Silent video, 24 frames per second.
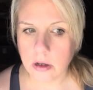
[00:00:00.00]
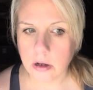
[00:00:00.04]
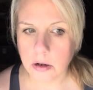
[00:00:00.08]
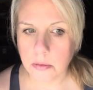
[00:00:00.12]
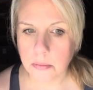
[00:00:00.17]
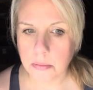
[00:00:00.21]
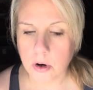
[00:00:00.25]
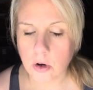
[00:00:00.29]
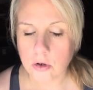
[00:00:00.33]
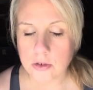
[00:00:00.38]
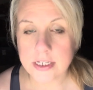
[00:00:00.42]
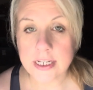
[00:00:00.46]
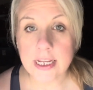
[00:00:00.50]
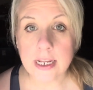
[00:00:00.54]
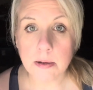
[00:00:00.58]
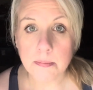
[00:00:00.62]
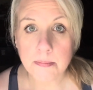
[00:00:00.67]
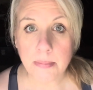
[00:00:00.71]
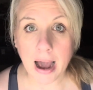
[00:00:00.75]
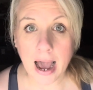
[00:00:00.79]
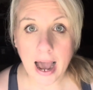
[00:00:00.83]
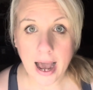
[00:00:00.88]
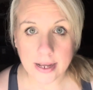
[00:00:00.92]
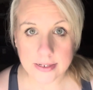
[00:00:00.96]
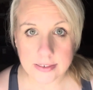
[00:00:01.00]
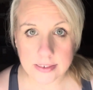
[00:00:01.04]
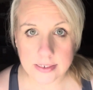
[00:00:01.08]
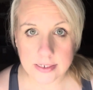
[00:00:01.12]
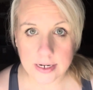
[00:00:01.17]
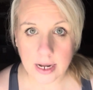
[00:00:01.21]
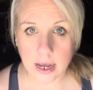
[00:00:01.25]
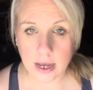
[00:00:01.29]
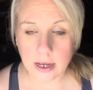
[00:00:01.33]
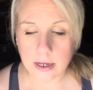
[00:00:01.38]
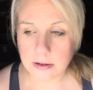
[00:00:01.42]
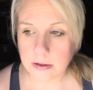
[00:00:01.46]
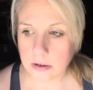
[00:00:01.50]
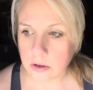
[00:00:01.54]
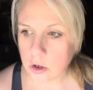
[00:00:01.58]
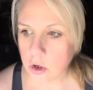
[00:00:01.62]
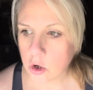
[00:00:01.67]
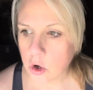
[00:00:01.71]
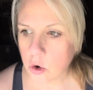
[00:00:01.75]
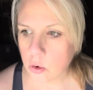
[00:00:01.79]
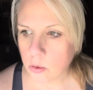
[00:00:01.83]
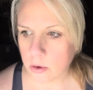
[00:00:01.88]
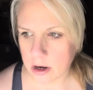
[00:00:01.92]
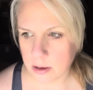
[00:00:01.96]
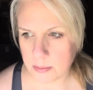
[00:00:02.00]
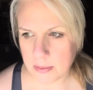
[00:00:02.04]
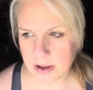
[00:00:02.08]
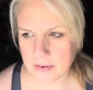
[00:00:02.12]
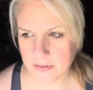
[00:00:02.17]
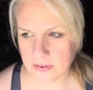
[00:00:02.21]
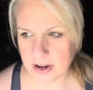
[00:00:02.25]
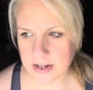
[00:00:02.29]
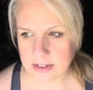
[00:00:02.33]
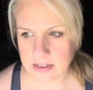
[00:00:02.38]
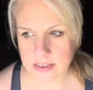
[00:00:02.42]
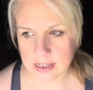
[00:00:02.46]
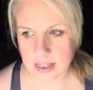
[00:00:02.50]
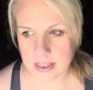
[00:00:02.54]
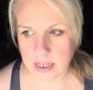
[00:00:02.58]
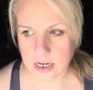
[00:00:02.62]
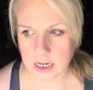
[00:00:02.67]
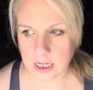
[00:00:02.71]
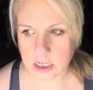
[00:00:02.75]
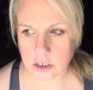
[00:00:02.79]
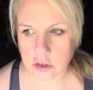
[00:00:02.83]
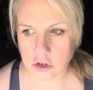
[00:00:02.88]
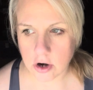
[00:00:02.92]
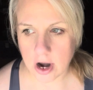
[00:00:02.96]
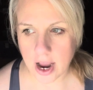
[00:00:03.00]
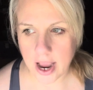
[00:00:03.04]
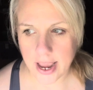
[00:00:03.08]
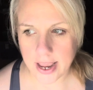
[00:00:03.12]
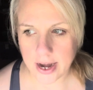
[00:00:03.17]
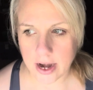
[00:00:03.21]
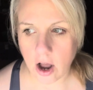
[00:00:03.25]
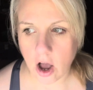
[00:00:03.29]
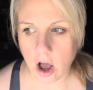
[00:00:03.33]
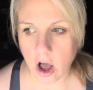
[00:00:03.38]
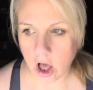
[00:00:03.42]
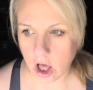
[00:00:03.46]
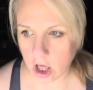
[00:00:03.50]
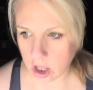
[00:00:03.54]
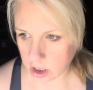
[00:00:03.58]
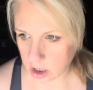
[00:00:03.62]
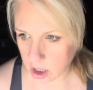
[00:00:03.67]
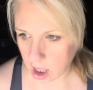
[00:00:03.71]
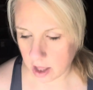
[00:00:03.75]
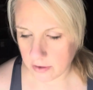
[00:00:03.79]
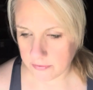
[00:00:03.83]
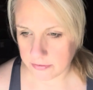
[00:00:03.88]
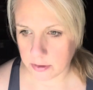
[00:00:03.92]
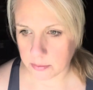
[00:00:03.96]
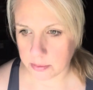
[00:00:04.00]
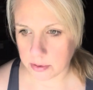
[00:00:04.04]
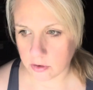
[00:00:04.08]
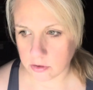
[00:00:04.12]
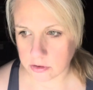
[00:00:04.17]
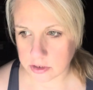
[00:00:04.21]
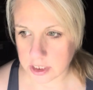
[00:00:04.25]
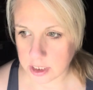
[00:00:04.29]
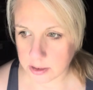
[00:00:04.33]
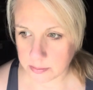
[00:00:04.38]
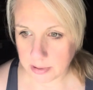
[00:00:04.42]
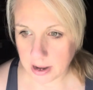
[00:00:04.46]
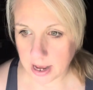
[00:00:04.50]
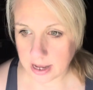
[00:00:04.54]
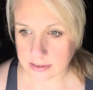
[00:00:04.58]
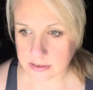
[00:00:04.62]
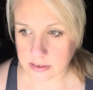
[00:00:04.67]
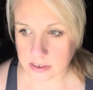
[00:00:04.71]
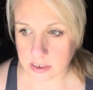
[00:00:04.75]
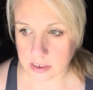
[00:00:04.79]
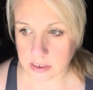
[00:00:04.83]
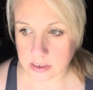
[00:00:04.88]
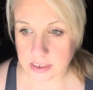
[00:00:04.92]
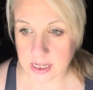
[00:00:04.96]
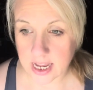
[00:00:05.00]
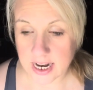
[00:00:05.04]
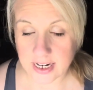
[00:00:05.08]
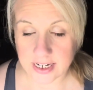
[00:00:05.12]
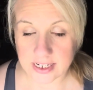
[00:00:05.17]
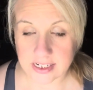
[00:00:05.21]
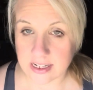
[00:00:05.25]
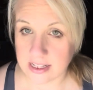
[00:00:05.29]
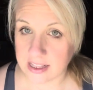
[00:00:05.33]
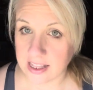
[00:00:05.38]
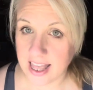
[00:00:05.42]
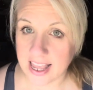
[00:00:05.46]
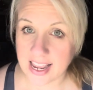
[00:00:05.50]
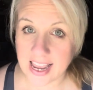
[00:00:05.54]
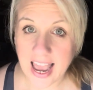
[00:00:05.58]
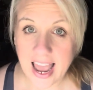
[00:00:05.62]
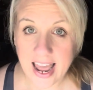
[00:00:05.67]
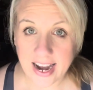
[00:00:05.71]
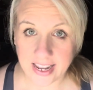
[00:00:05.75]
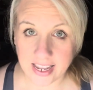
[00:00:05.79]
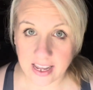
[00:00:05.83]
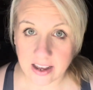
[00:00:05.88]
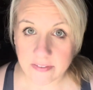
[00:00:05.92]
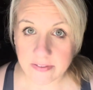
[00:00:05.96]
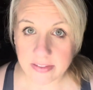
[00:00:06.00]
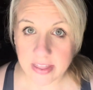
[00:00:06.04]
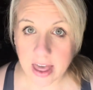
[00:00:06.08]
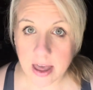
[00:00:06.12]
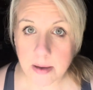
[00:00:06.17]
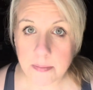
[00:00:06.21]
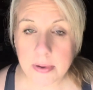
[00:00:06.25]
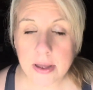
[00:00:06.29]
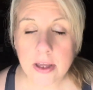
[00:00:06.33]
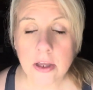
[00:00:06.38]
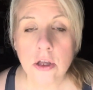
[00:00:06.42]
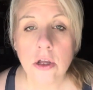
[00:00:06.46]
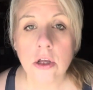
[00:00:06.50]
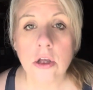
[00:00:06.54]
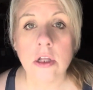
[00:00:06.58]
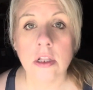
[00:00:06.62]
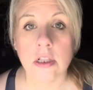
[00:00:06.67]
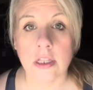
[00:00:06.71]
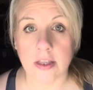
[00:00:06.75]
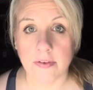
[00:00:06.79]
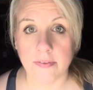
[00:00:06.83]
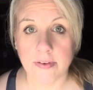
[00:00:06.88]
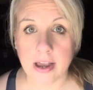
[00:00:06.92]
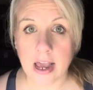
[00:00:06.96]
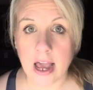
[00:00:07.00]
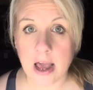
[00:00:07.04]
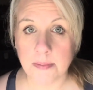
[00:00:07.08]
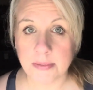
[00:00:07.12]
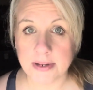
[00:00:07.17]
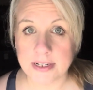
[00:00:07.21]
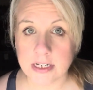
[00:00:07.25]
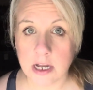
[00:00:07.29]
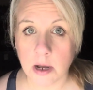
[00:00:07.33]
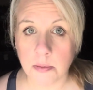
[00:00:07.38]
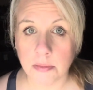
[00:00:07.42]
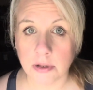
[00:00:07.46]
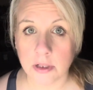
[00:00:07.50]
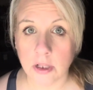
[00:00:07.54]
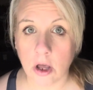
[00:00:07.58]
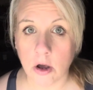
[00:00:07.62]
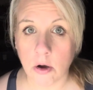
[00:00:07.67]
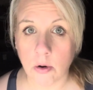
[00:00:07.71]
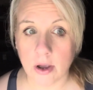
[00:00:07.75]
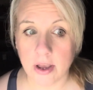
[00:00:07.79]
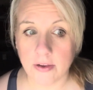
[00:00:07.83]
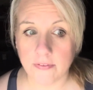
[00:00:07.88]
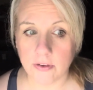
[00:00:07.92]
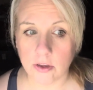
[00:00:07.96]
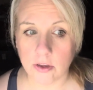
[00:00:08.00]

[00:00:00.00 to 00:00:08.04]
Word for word: protein pasta. One of my friends said that he tried all of the protein pastas and he didn't like any of them. Leave a comment down below if